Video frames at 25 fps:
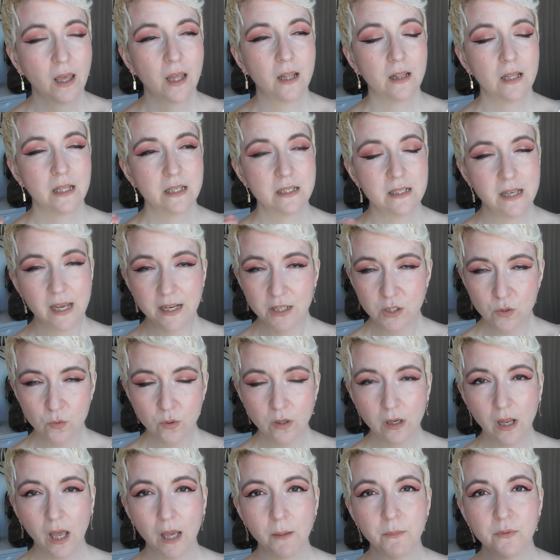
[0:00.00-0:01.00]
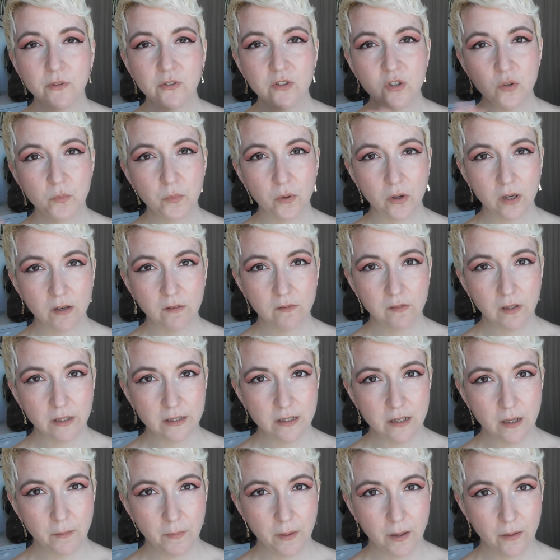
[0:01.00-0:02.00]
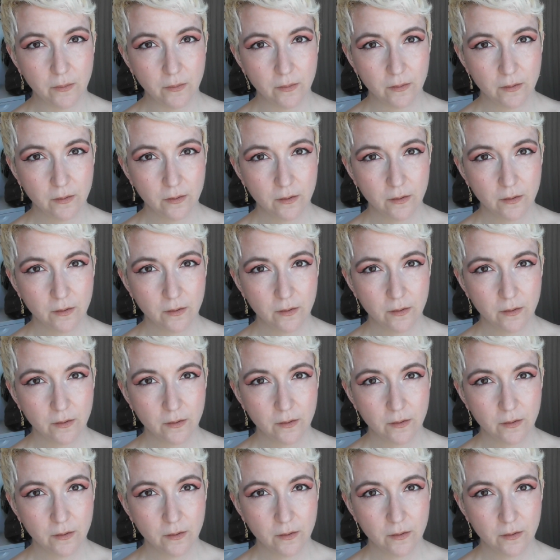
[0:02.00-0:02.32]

this next one I'm super conflicted about.